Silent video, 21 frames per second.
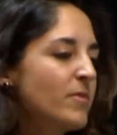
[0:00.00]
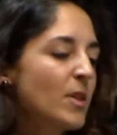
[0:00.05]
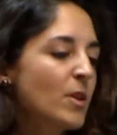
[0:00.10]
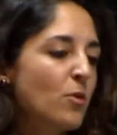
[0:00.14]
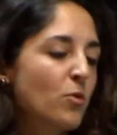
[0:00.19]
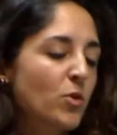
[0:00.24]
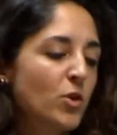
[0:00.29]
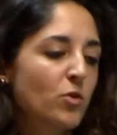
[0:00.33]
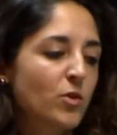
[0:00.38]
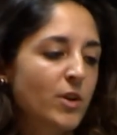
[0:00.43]

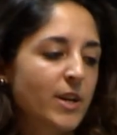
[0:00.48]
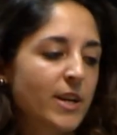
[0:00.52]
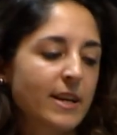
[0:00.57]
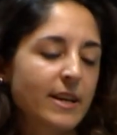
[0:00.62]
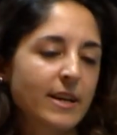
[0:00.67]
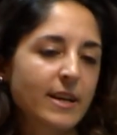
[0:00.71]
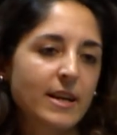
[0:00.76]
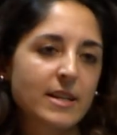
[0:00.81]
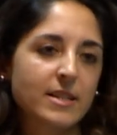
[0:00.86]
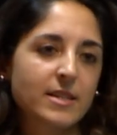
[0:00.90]
We're
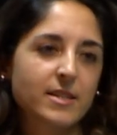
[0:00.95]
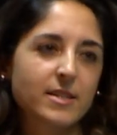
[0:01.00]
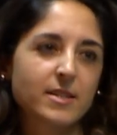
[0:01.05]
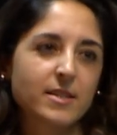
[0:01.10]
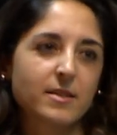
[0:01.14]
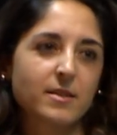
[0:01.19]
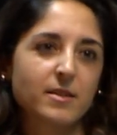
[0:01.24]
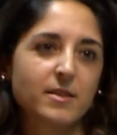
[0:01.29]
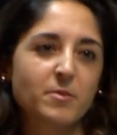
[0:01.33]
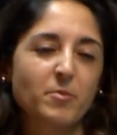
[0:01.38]
looking at
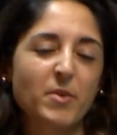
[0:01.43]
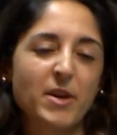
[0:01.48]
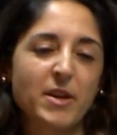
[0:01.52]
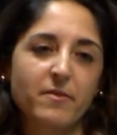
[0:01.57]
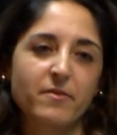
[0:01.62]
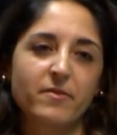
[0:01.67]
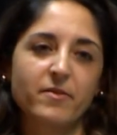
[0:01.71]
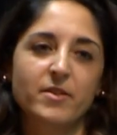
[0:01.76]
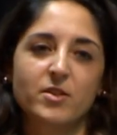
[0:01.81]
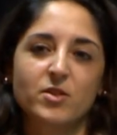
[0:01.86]
the
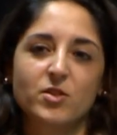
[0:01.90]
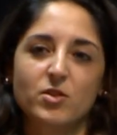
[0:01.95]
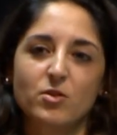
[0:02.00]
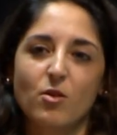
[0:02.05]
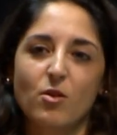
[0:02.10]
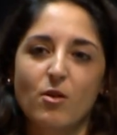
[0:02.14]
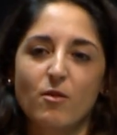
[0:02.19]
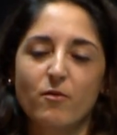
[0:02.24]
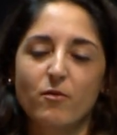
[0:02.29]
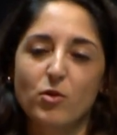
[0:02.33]
benefits
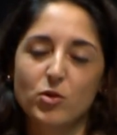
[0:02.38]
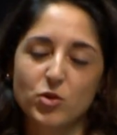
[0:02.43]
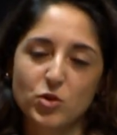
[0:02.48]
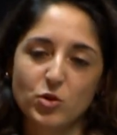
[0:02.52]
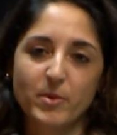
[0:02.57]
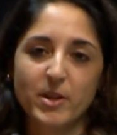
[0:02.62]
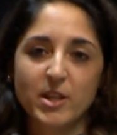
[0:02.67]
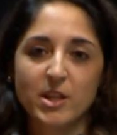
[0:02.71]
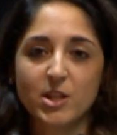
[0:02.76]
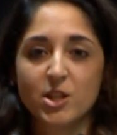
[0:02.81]
of
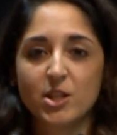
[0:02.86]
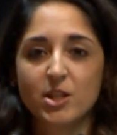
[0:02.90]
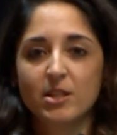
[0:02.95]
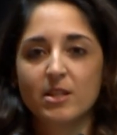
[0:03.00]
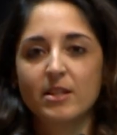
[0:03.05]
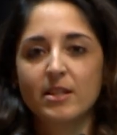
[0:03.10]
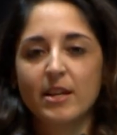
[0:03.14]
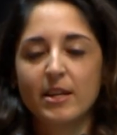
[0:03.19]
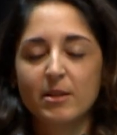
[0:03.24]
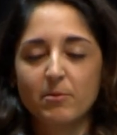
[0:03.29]

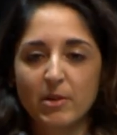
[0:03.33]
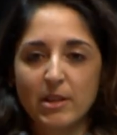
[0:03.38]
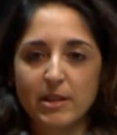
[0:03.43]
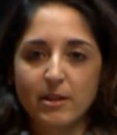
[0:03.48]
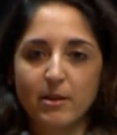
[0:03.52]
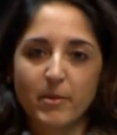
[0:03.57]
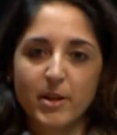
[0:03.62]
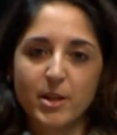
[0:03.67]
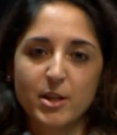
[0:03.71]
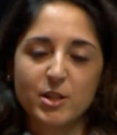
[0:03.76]
automation and
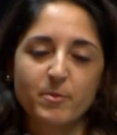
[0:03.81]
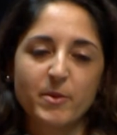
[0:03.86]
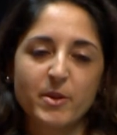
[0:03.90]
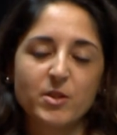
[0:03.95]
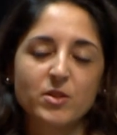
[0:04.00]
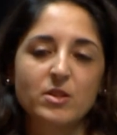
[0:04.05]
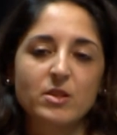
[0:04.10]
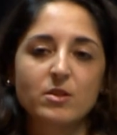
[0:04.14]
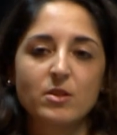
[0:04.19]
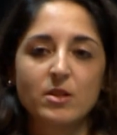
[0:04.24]
building
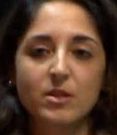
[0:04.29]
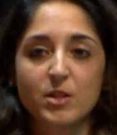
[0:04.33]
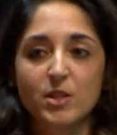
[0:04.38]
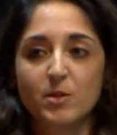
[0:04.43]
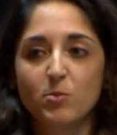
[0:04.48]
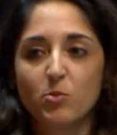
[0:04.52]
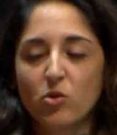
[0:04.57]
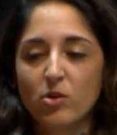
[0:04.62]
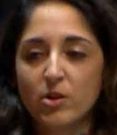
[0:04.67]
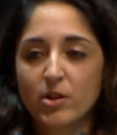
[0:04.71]
management in
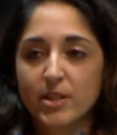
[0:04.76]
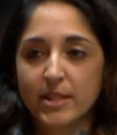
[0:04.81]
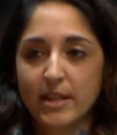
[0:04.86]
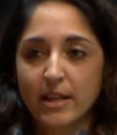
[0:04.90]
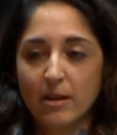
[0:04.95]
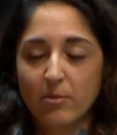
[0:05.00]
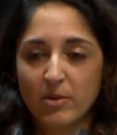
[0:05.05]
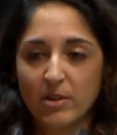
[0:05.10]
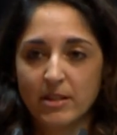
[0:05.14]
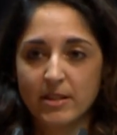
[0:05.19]
smaller
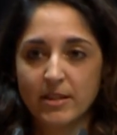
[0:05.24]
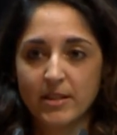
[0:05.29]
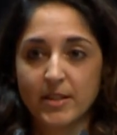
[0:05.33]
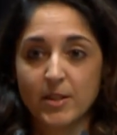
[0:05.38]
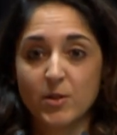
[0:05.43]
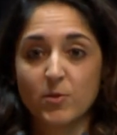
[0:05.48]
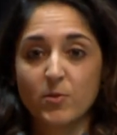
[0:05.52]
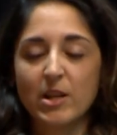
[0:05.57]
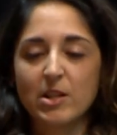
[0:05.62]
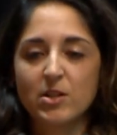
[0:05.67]
scale buildings
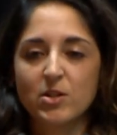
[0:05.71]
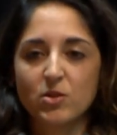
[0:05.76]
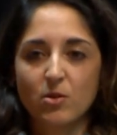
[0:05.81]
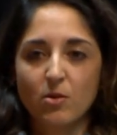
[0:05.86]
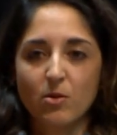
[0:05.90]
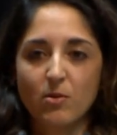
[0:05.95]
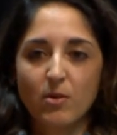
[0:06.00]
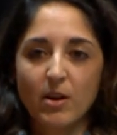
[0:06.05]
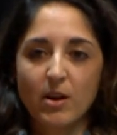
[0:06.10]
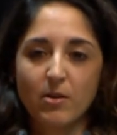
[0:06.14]
as well.
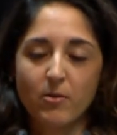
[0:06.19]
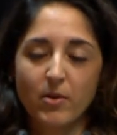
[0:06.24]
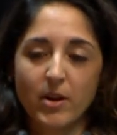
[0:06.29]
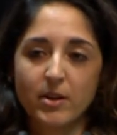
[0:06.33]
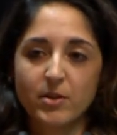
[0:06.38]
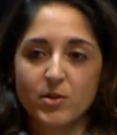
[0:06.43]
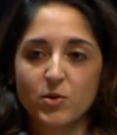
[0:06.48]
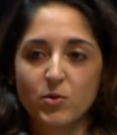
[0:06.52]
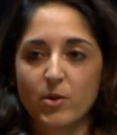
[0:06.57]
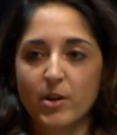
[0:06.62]
So how can
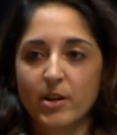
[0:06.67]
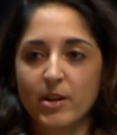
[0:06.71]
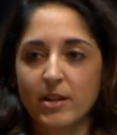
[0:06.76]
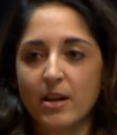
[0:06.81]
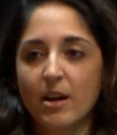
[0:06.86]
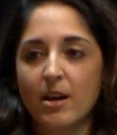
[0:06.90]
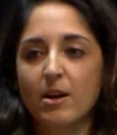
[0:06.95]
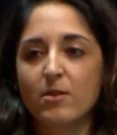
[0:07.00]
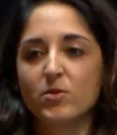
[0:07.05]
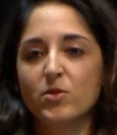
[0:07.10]
it work in a
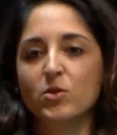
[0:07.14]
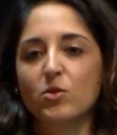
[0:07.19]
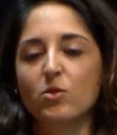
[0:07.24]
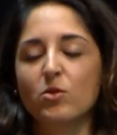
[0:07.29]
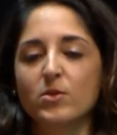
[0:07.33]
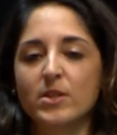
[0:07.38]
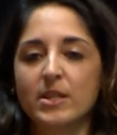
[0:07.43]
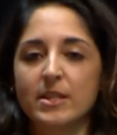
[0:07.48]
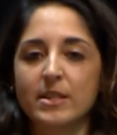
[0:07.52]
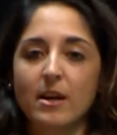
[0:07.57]

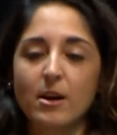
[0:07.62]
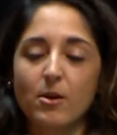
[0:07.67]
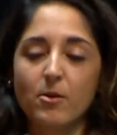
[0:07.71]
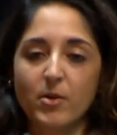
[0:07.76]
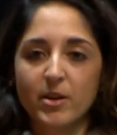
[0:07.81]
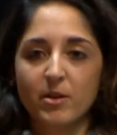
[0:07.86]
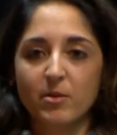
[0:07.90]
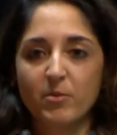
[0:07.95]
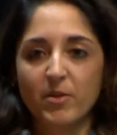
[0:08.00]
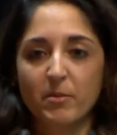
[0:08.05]
household and how
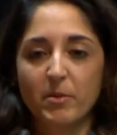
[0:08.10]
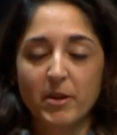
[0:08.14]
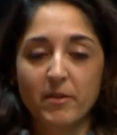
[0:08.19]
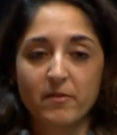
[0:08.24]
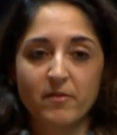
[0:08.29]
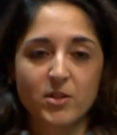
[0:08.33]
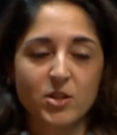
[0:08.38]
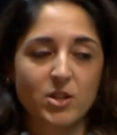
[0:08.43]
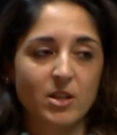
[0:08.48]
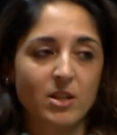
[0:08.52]
can it be
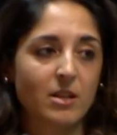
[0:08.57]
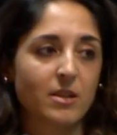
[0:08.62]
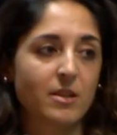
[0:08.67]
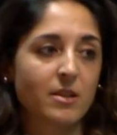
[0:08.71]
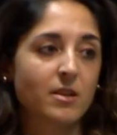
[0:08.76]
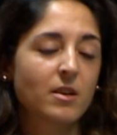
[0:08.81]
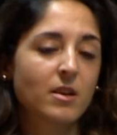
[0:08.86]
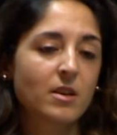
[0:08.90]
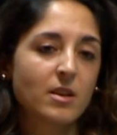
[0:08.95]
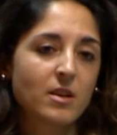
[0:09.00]
beneficial
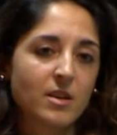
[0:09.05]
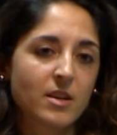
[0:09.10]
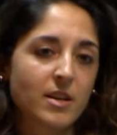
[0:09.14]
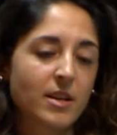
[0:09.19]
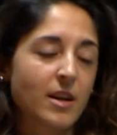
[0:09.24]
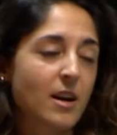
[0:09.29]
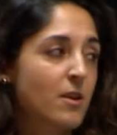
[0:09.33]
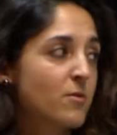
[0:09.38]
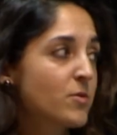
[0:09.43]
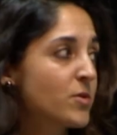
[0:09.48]
in a
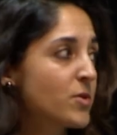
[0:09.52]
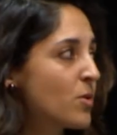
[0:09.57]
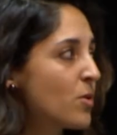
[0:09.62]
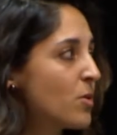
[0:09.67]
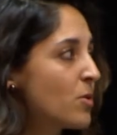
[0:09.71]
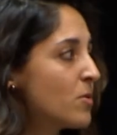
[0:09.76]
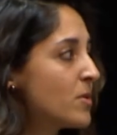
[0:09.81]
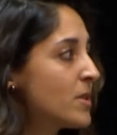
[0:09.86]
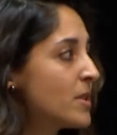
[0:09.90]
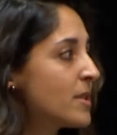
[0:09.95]

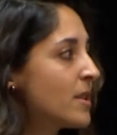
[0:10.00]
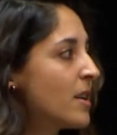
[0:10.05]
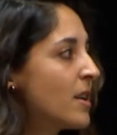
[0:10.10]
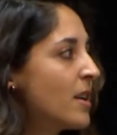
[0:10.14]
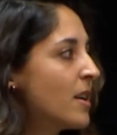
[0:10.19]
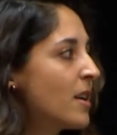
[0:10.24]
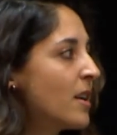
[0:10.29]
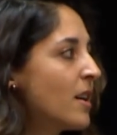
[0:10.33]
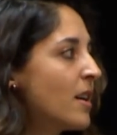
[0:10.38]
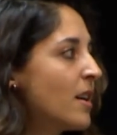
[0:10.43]
household?
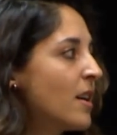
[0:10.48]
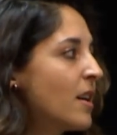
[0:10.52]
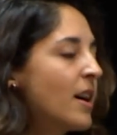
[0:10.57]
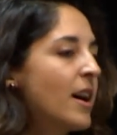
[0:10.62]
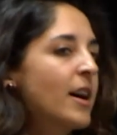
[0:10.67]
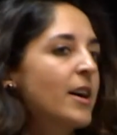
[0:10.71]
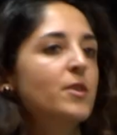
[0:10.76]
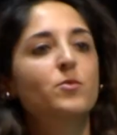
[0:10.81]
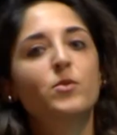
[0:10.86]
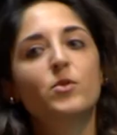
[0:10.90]

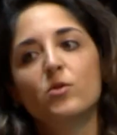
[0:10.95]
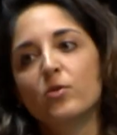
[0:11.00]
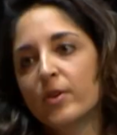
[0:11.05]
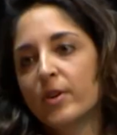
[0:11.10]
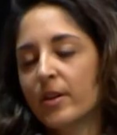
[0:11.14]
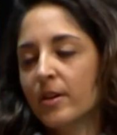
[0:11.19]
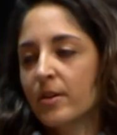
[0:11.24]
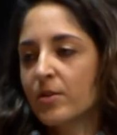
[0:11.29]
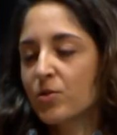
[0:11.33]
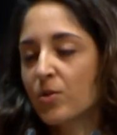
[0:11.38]
And we're
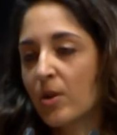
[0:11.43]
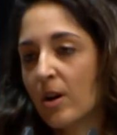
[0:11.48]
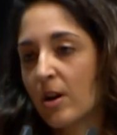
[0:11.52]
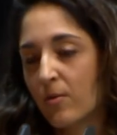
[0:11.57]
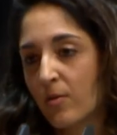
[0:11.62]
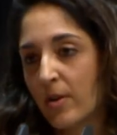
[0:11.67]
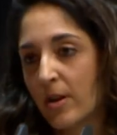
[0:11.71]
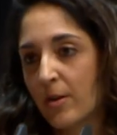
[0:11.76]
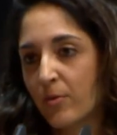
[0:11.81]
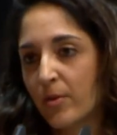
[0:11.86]
looking into how
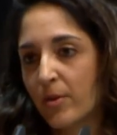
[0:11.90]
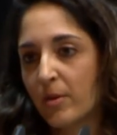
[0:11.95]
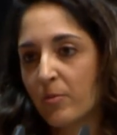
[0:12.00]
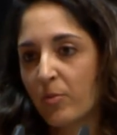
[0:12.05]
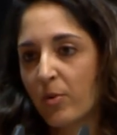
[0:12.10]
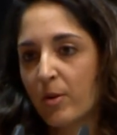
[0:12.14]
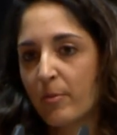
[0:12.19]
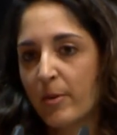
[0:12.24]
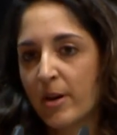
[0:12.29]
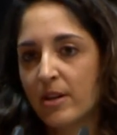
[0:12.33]
can we
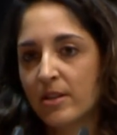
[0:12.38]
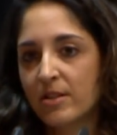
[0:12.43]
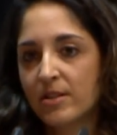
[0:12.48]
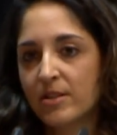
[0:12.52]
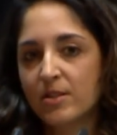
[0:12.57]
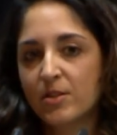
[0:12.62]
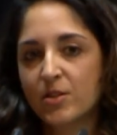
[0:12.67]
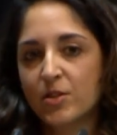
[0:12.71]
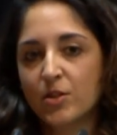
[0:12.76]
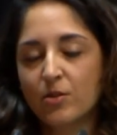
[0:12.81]
implement
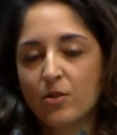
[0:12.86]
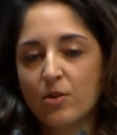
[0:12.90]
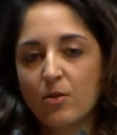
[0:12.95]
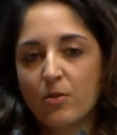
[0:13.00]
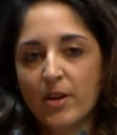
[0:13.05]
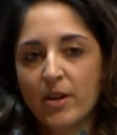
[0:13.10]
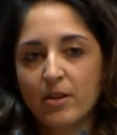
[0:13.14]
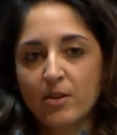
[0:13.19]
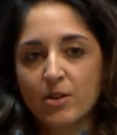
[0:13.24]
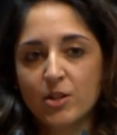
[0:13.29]
zero
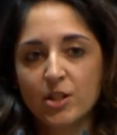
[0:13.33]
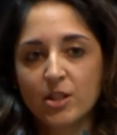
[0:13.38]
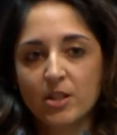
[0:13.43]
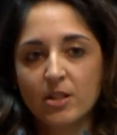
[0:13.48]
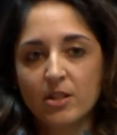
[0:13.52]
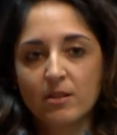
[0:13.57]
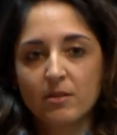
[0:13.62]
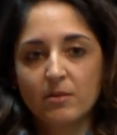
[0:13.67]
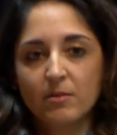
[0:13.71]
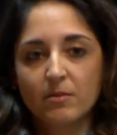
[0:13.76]

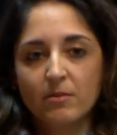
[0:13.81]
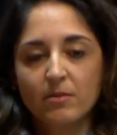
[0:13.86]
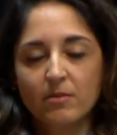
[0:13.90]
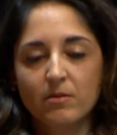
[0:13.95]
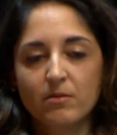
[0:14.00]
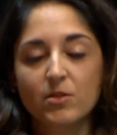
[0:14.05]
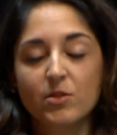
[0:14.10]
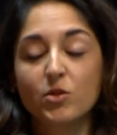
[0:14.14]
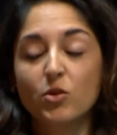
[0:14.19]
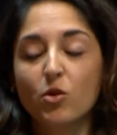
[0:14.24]
energy,
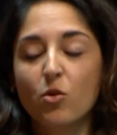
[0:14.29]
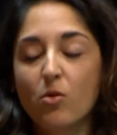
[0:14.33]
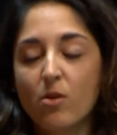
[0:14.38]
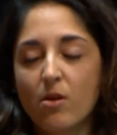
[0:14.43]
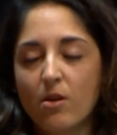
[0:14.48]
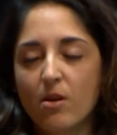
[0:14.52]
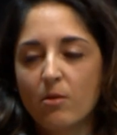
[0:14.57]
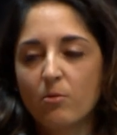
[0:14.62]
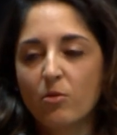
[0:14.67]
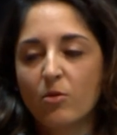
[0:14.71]
zero
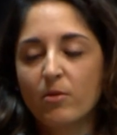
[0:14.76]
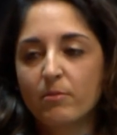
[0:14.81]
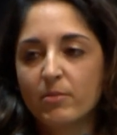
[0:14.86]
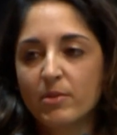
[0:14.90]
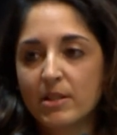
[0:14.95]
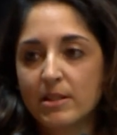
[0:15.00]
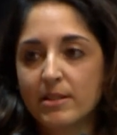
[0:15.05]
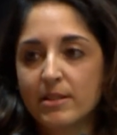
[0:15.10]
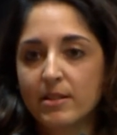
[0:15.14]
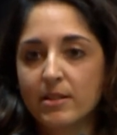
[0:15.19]
carbon
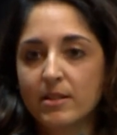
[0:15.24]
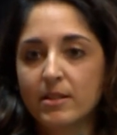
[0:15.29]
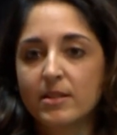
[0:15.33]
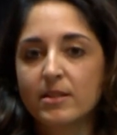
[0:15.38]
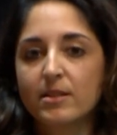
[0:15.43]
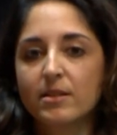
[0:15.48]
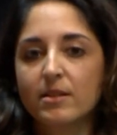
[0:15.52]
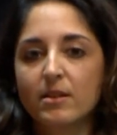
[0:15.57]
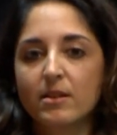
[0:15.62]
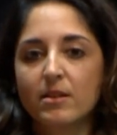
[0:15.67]

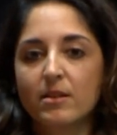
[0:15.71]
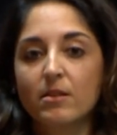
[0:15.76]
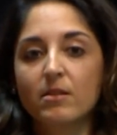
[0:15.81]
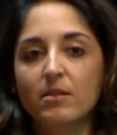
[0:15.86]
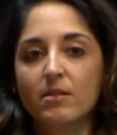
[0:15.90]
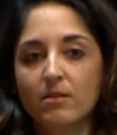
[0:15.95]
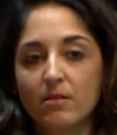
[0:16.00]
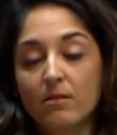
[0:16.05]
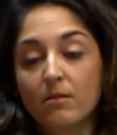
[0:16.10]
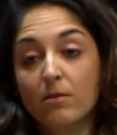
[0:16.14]
buildings
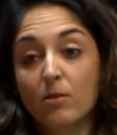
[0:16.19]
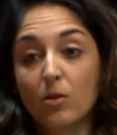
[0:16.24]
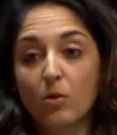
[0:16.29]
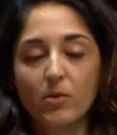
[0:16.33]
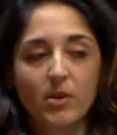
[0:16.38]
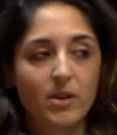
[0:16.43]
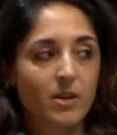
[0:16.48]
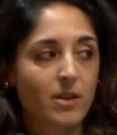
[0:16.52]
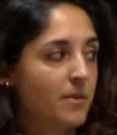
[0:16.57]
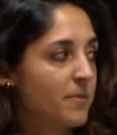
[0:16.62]

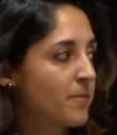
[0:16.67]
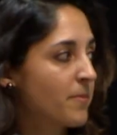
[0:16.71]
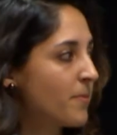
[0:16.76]
locally.